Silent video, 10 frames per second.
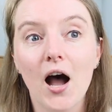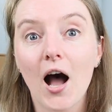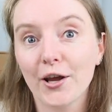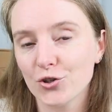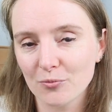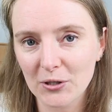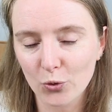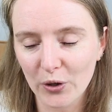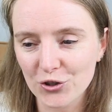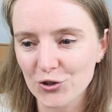I should be
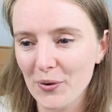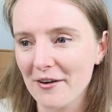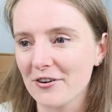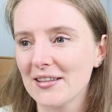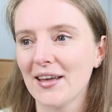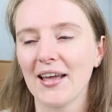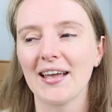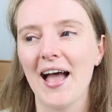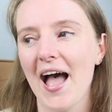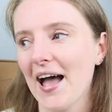the one to do
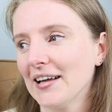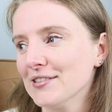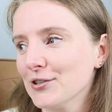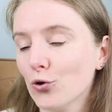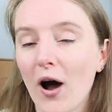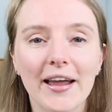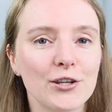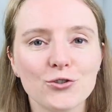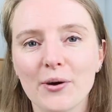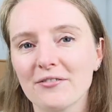everything and you know I
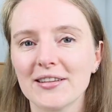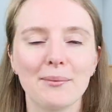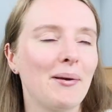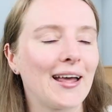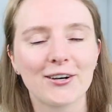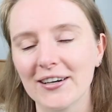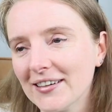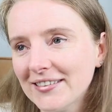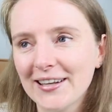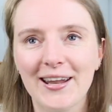can do everything
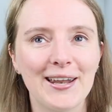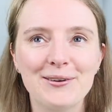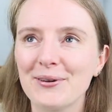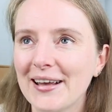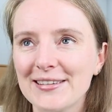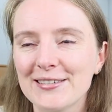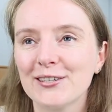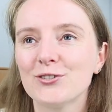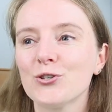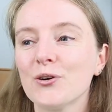better than anyone else
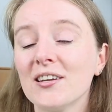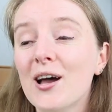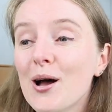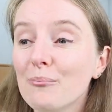can do it.